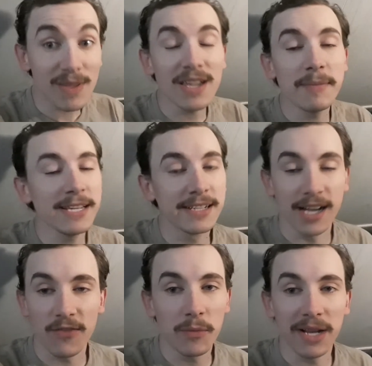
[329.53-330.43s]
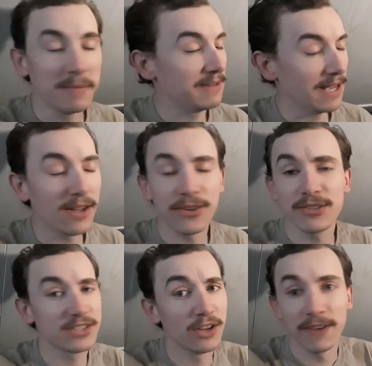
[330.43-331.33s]
I mean, government, I mean, hell,
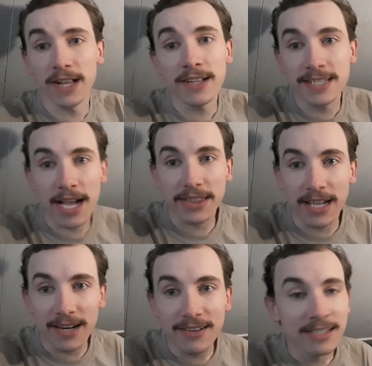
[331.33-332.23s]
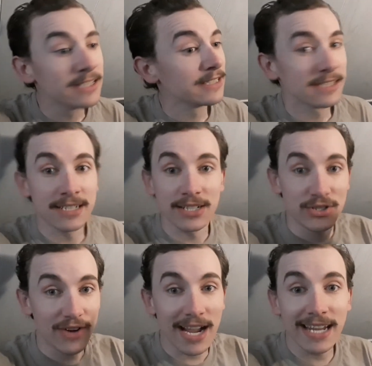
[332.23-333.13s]
there's still villains out there.
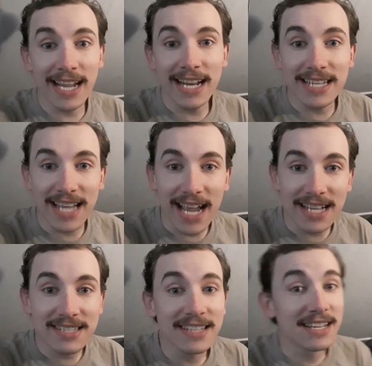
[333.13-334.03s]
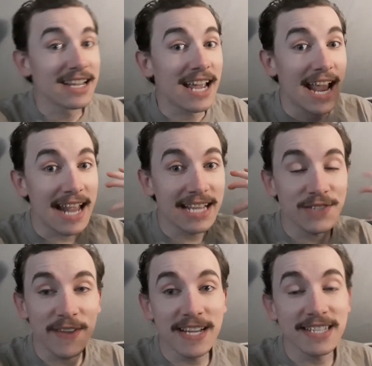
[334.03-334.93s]
Try and get his ass. And
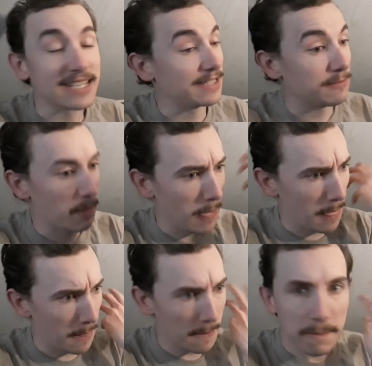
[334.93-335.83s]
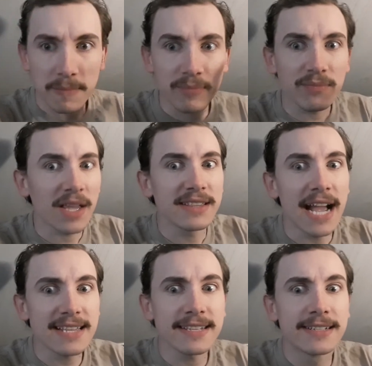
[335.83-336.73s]
let's face it,
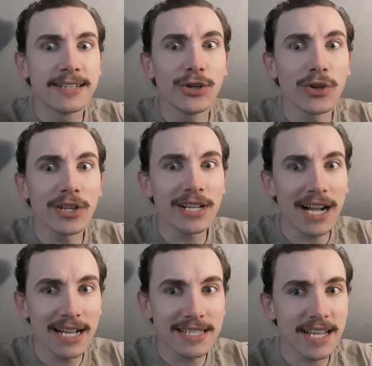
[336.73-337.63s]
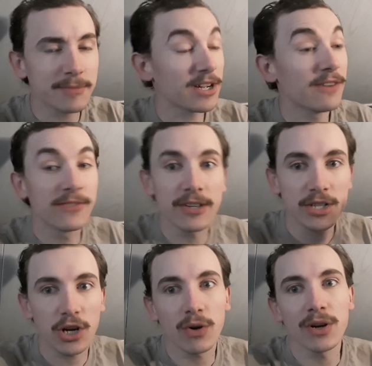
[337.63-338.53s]
that's a cool concept of the
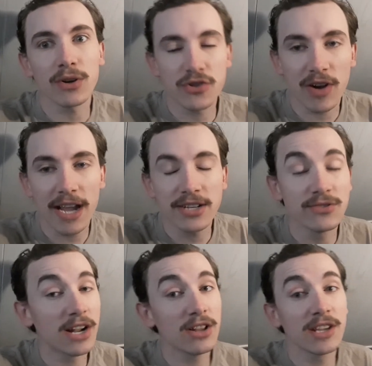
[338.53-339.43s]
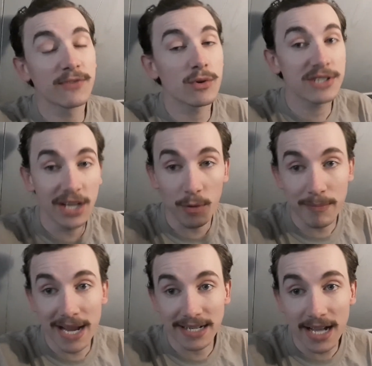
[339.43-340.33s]
courier trying to not only, of course, help
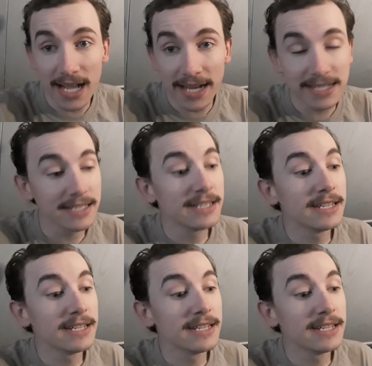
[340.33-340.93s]
mankind,